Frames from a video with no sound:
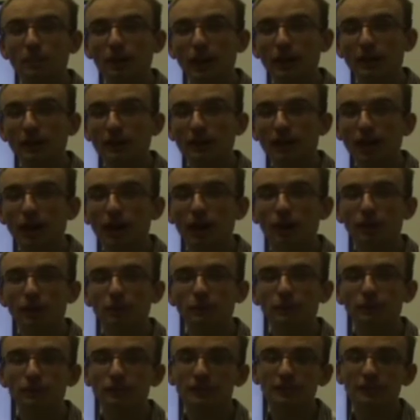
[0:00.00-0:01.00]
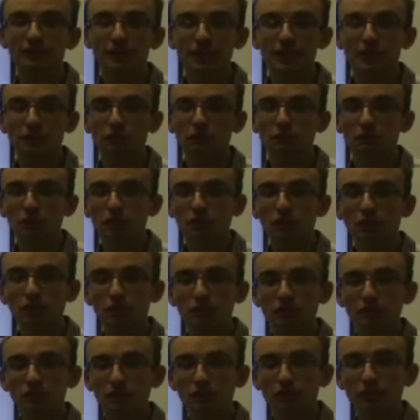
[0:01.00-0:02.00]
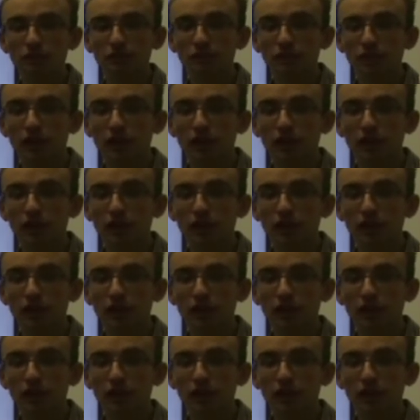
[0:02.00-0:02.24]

buying harmful and dangerous goods.